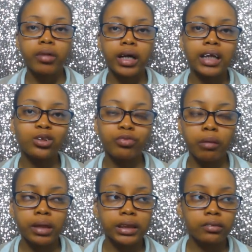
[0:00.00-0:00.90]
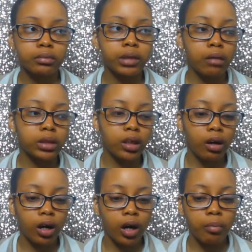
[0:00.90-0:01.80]
But I do find myself sometimes getting
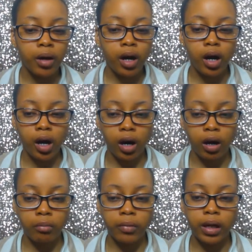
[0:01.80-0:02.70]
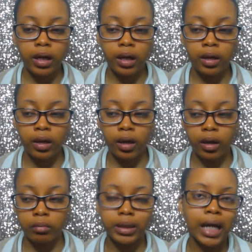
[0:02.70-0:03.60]
caught up um,
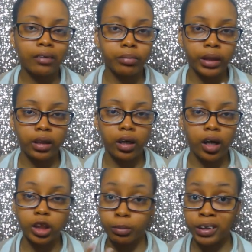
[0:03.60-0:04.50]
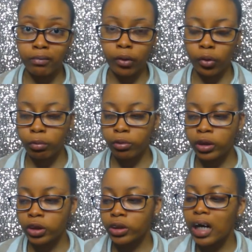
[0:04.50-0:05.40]
um, not being 100% vulnerable
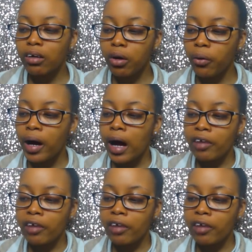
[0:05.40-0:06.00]
in church. I don't know.